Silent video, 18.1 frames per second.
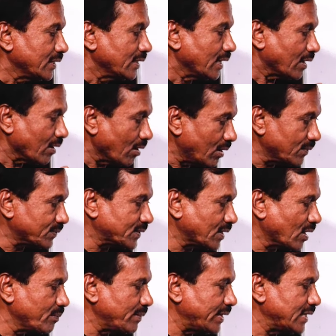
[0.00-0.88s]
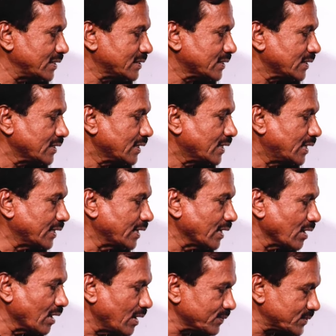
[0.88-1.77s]
law of dominance and the
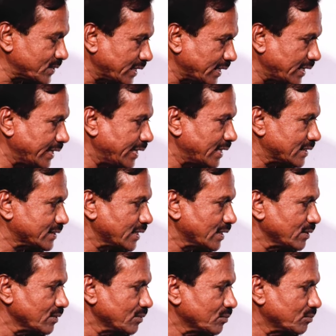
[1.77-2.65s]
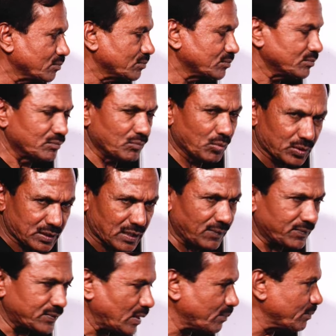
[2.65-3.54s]
law of segregation. Both
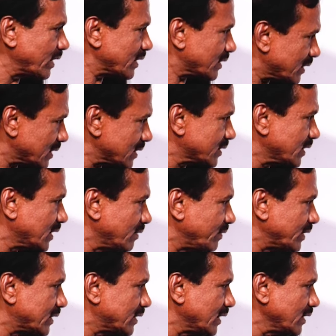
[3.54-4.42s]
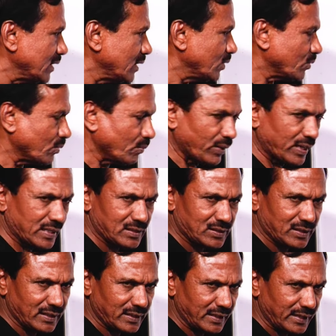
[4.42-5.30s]
of them are concerned with the one gene